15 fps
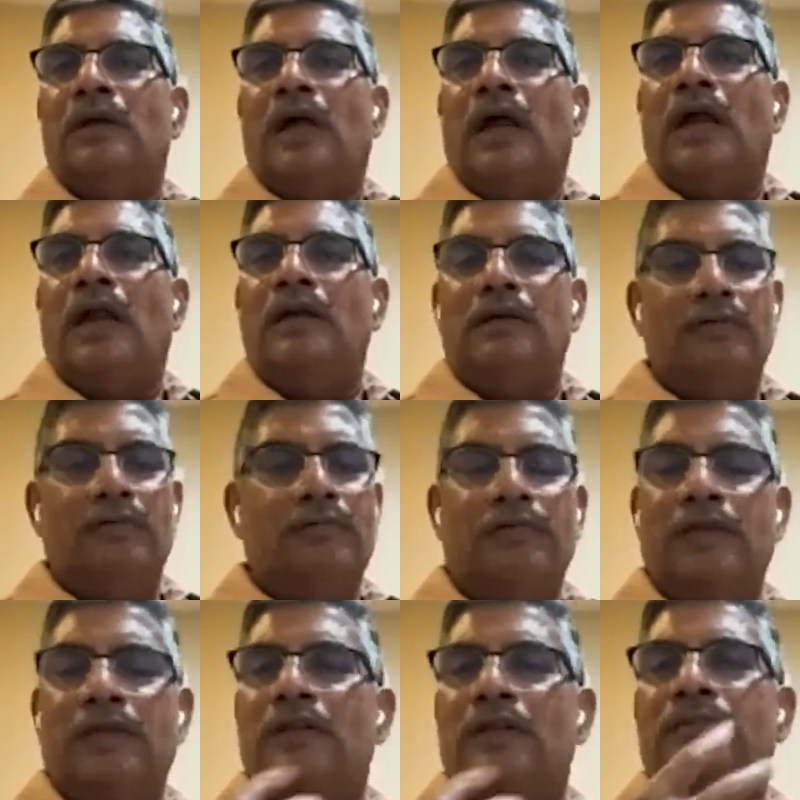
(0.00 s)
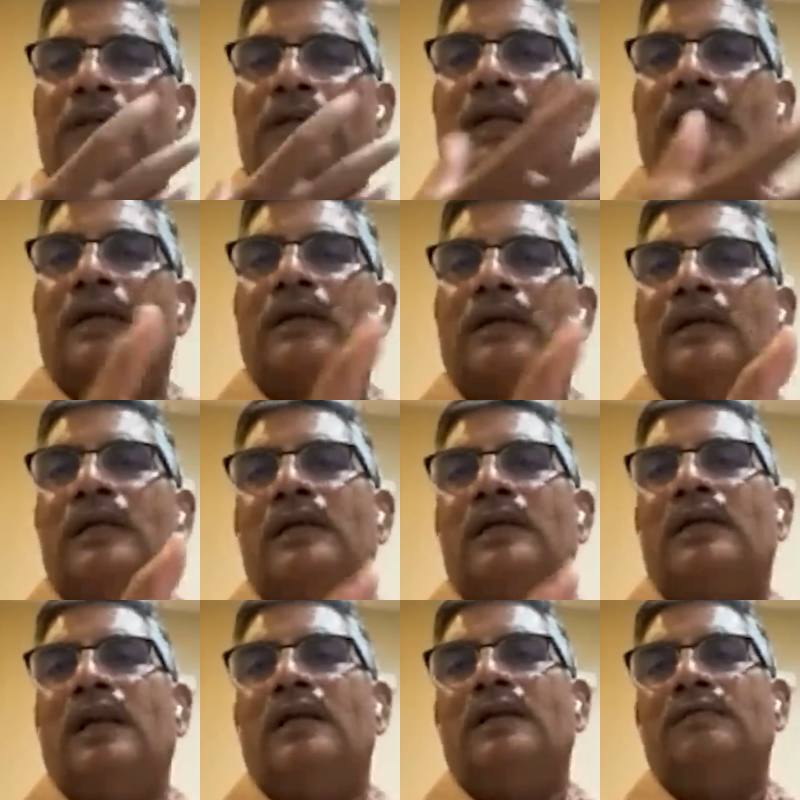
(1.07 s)
and we will be directly
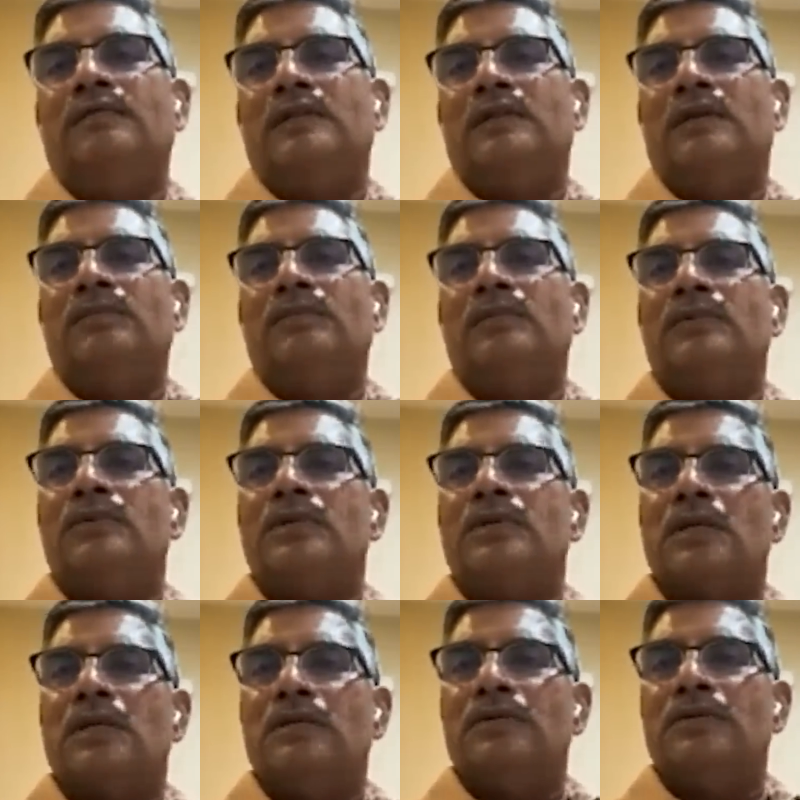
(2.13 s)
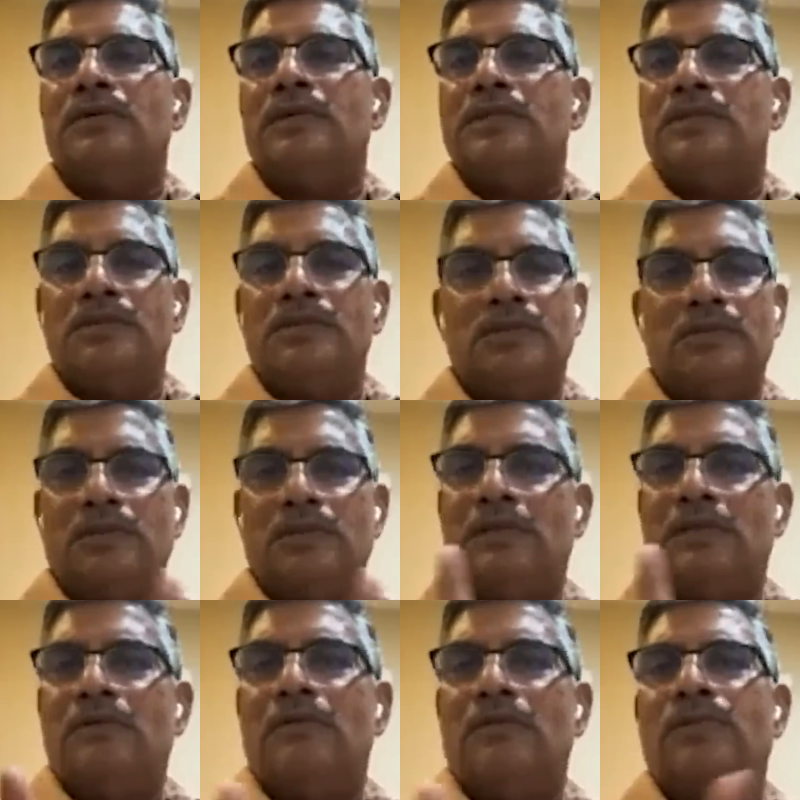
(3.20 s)
interacting with them to resolve your issues so
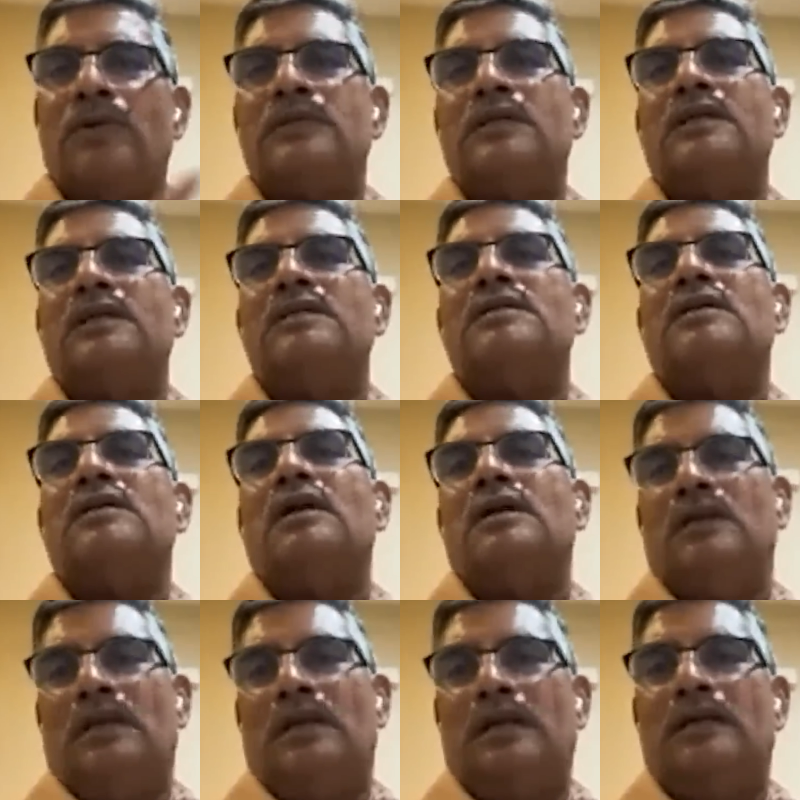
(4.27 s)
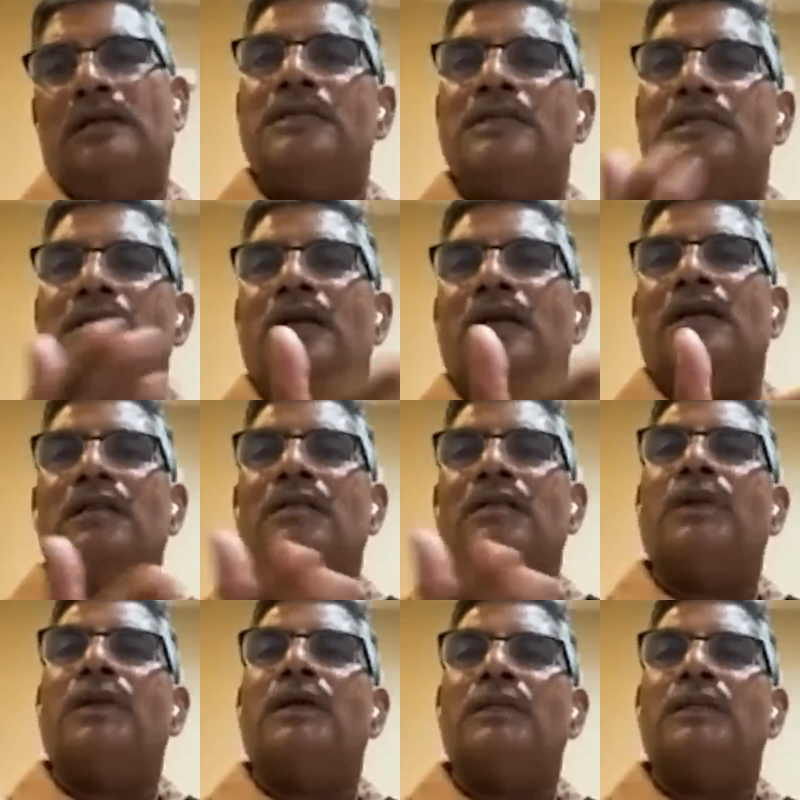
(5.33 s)
that your project is not delayed. This is under the
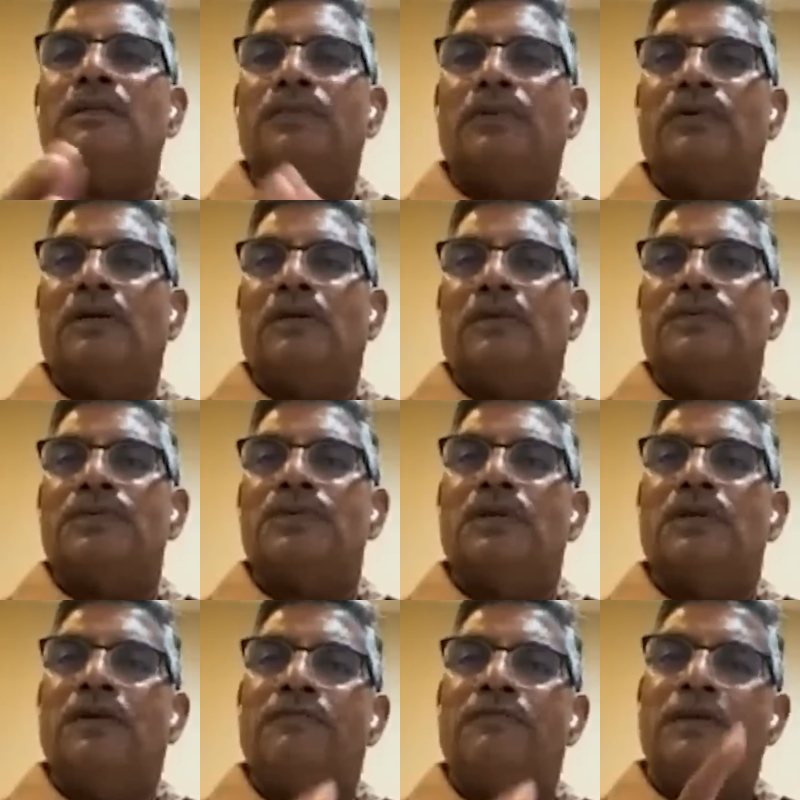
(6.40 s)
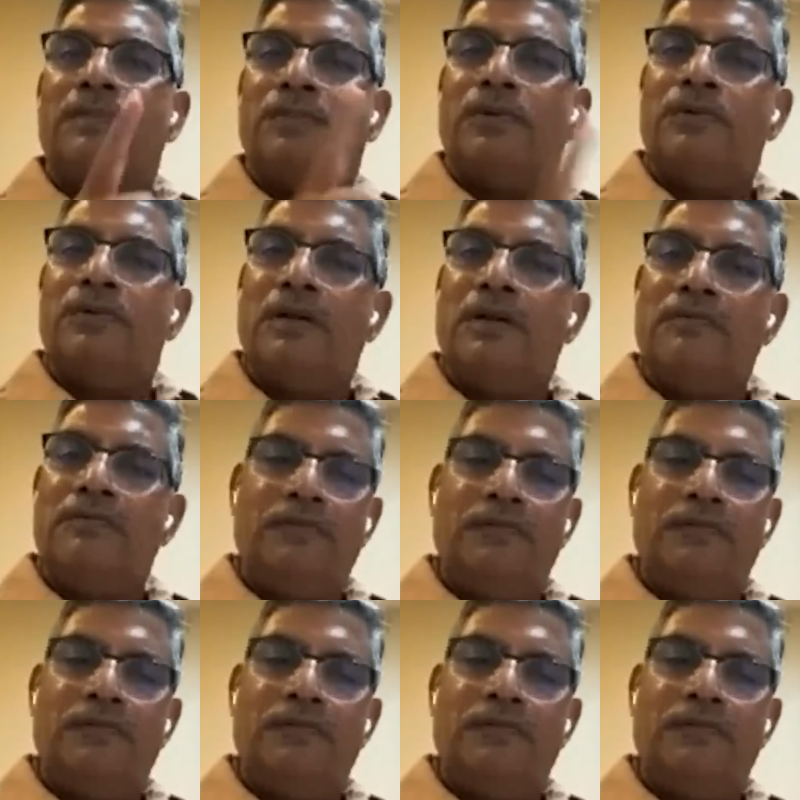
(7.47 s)
Pragati program. So every program